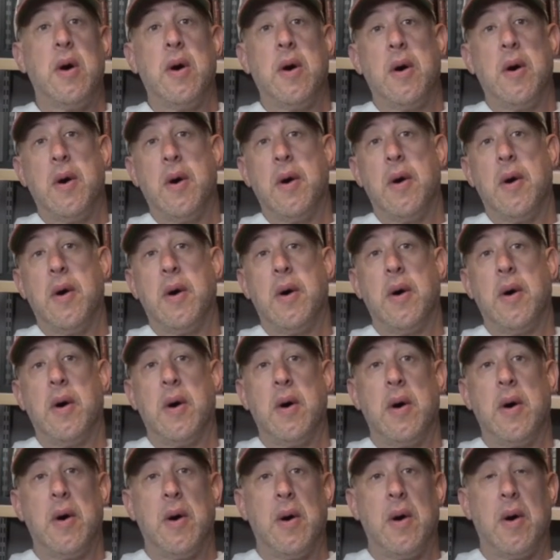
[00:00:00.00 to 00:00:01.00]

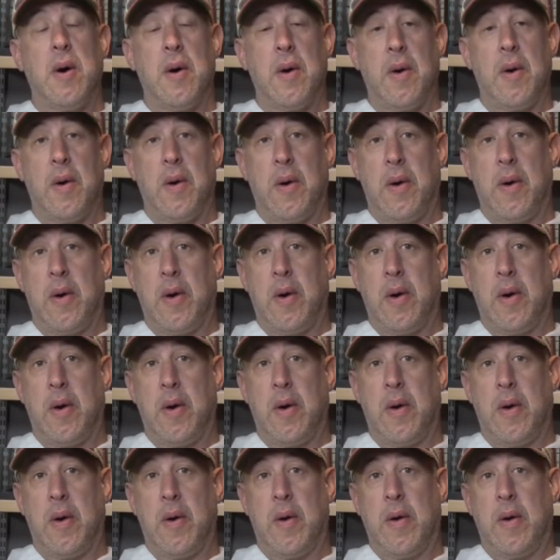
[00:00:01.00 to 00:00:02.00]

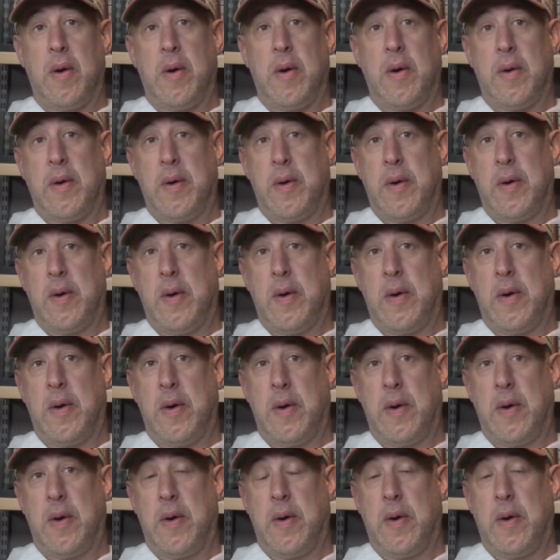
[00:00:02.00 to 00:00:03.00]

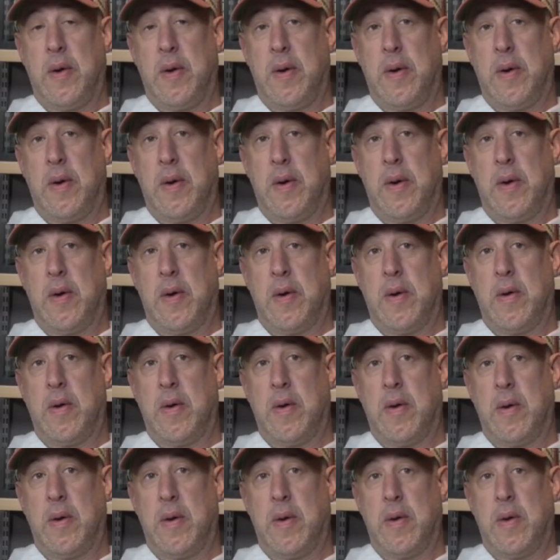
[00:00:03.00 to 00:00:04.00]

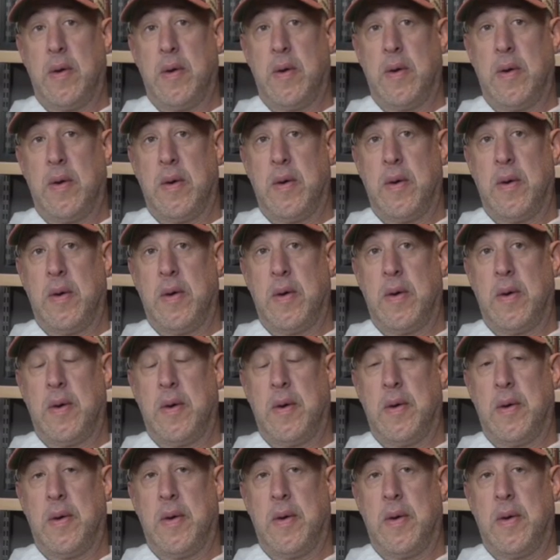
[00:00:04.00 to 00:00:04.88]
(not speaking)